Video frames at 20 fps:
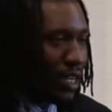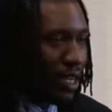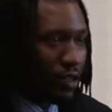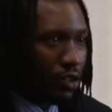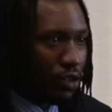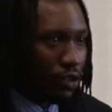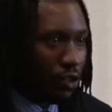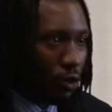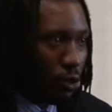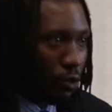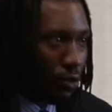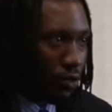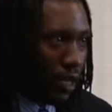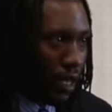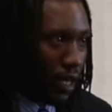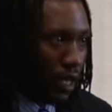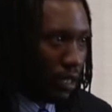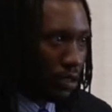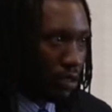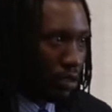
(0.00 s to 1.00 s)
You begin to
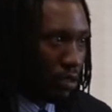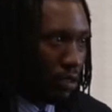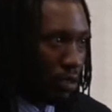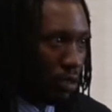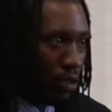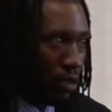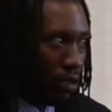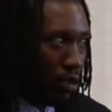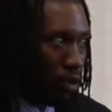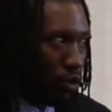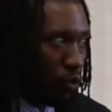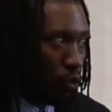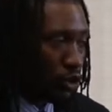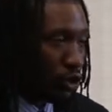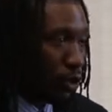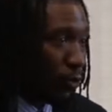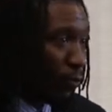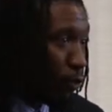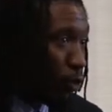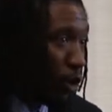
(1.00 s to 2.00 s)
do things
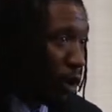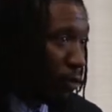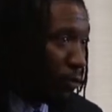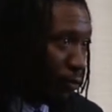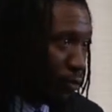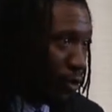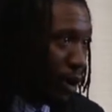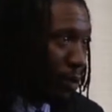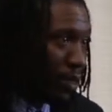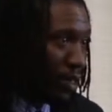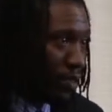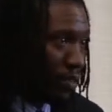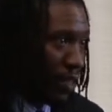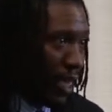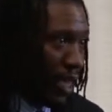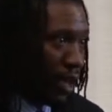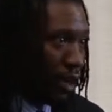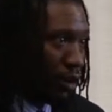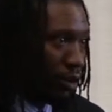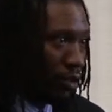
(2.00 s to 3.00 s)
which are formed
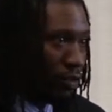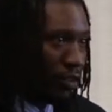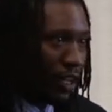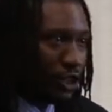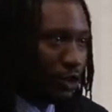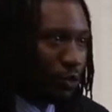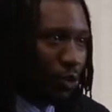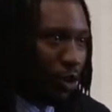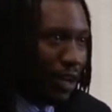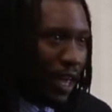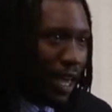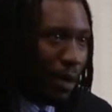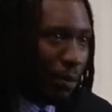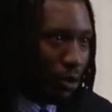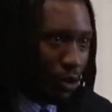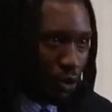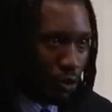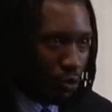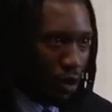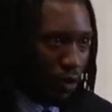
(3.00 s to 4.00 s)
from this anger that you
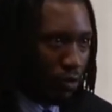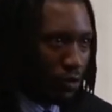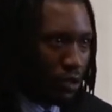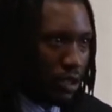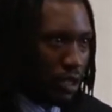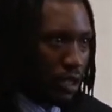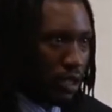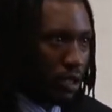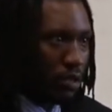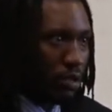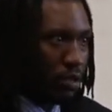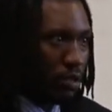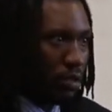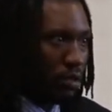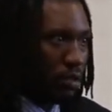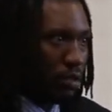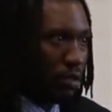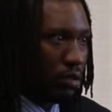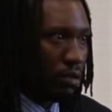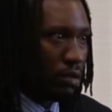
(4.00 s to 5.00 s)
weren't able to do overseas.
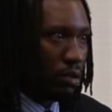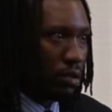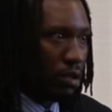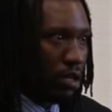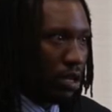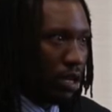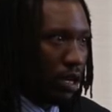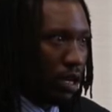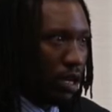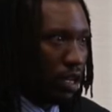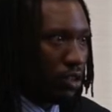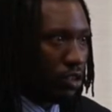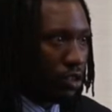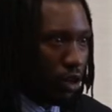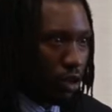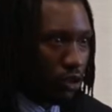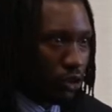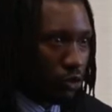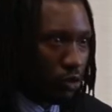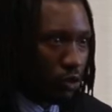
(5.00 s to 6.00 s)

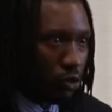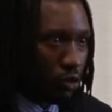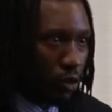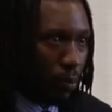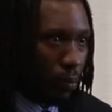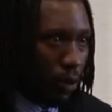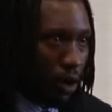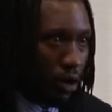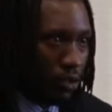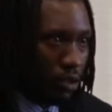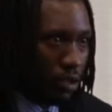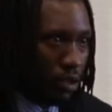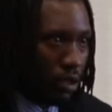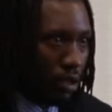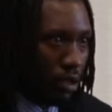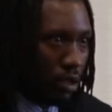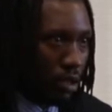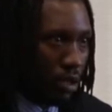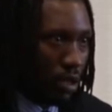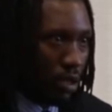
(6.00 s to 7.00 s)
And it turns you into a
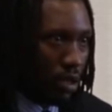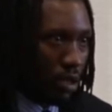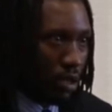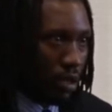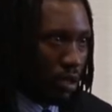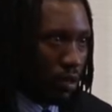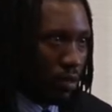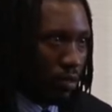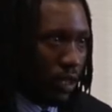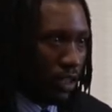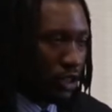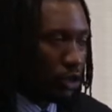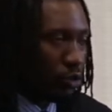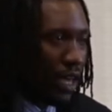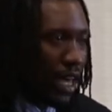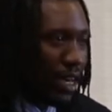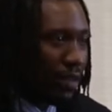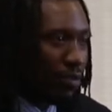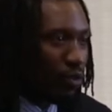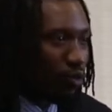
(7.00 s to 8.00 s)
person
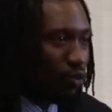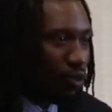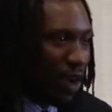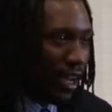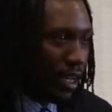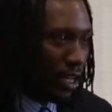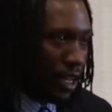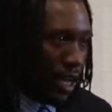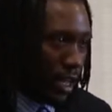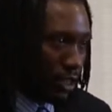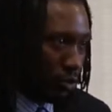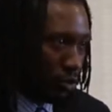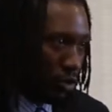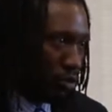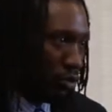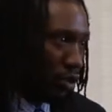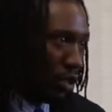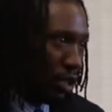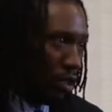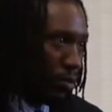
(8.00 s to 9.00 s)
that you can't even
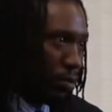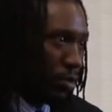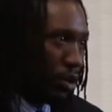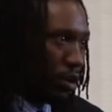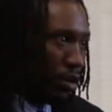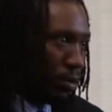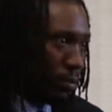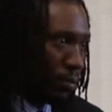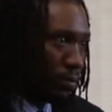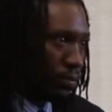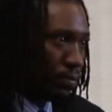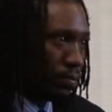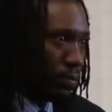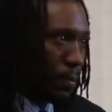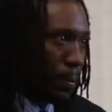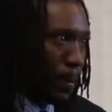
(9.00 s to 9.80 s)
recognize when you look in the mirror.